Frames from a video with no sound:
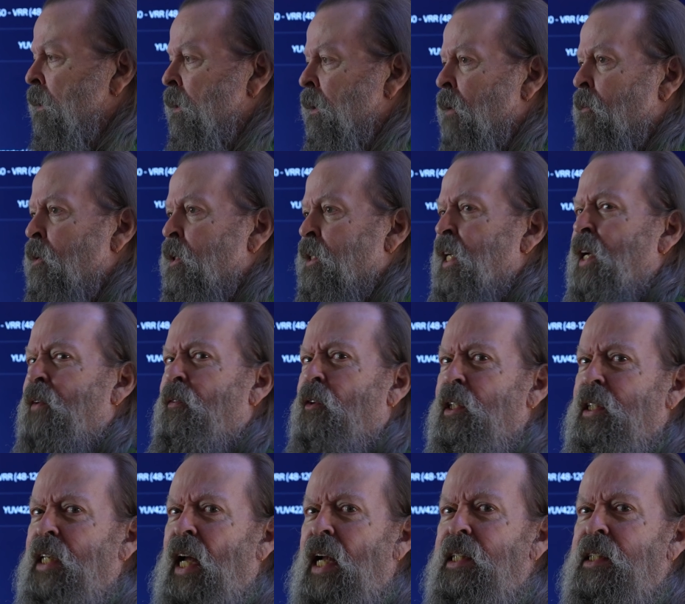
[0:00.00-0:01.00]
The receiver
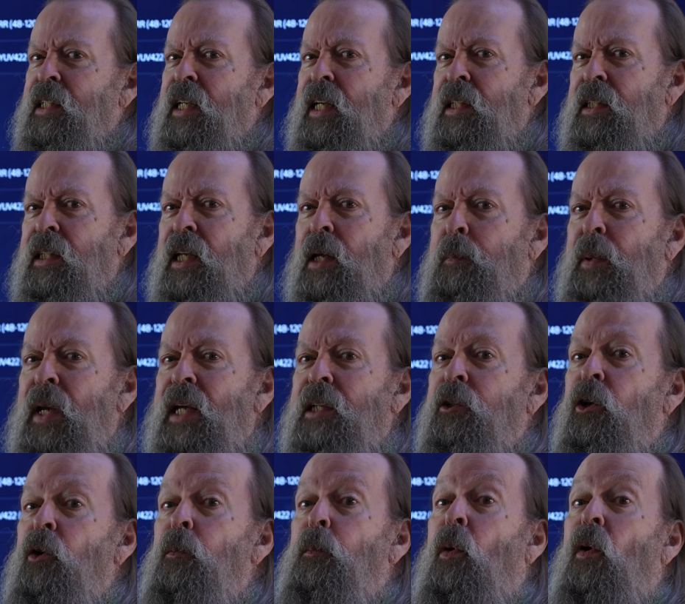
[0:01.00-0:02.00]
is HDCP
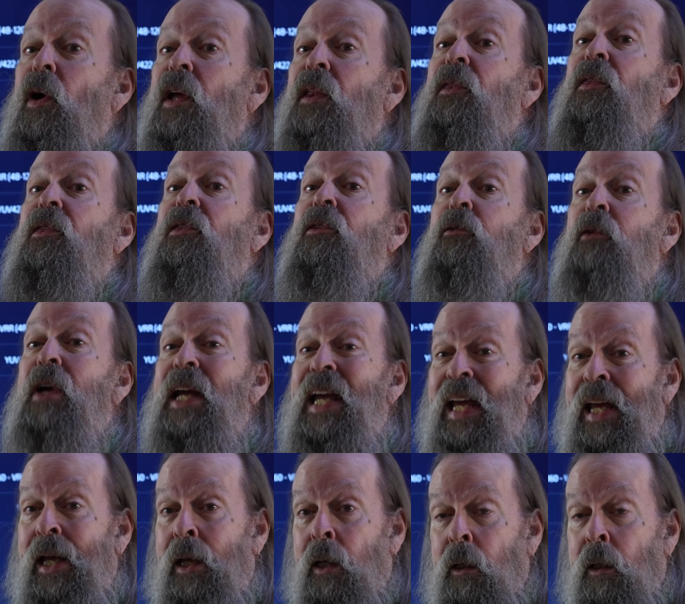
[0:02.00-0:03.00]
2.3.